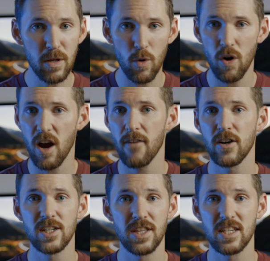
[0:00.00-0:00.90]
B-roll
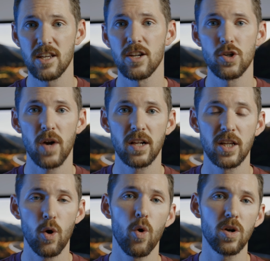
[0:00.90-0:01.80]
coverage that's going to
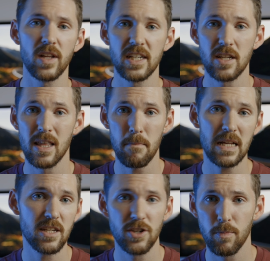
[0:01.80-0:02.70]
directly correlate to the
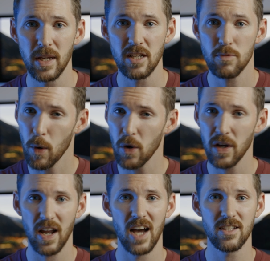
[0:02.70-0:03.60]
message being
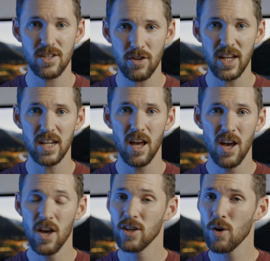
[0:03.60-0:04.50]
spoken on screen,
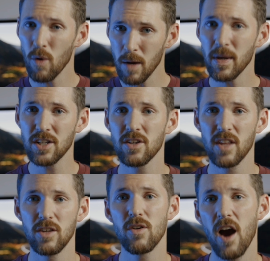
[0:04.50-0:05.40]
you'll want to make sure
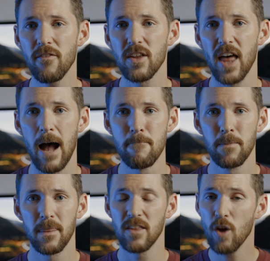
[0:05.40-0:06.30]
that you cover that.
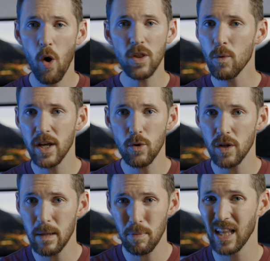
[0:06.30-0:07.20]
And the only way to
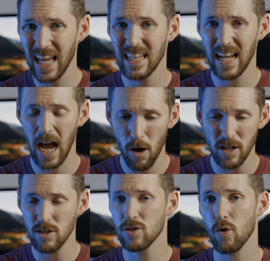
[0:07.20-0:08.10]
really plan that out
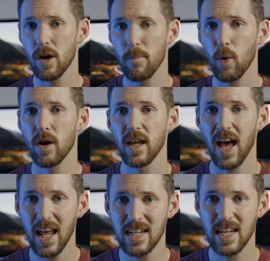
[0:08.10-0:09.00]
and storyboard it
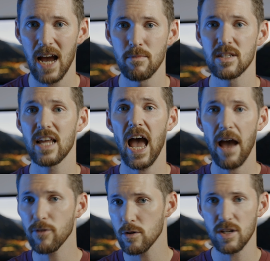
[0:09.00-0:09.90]
ahead of time is to
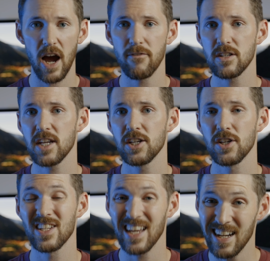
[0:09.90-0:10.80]
have those
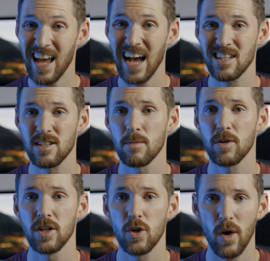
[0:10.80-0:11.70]
conversations and ask some
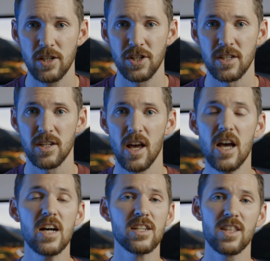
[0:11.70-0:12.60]
good questions.
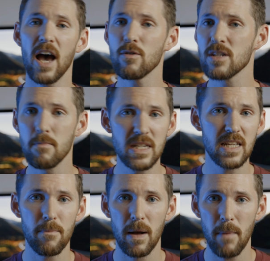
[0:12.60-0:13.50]
So that was a
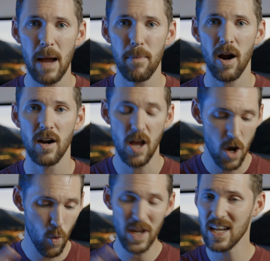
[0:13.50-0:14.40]
misstep on my part.
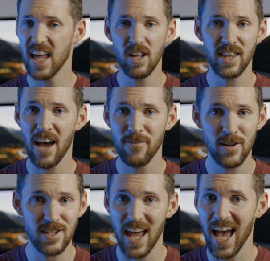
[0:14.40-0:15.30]
We nailed that
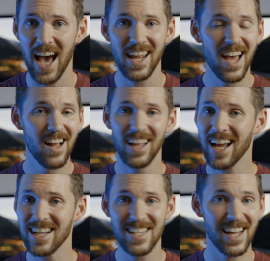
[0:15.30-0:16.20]
first ad. Like
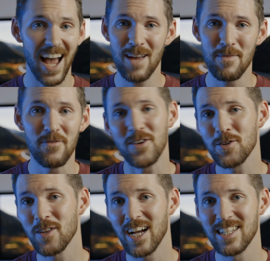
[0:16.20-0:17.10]
I said, I had been
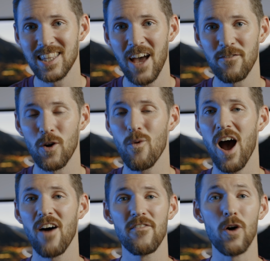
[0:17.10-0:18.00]
visualizing that for a
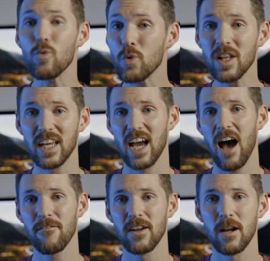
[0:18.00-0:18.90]
while, felt really
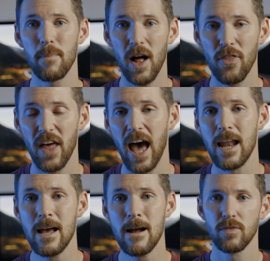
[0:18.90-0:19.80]
confident about
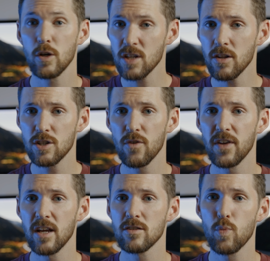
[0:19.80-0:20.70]
that. Those other 2
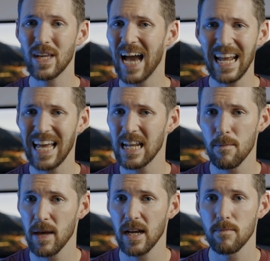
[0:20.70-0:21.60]
videos, we kind of had to
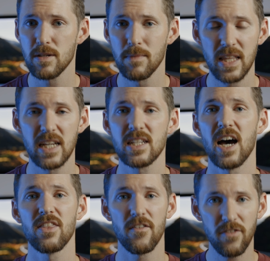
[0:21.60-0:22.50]
make up some things
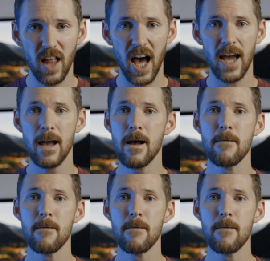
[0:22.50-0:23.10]
on the fly.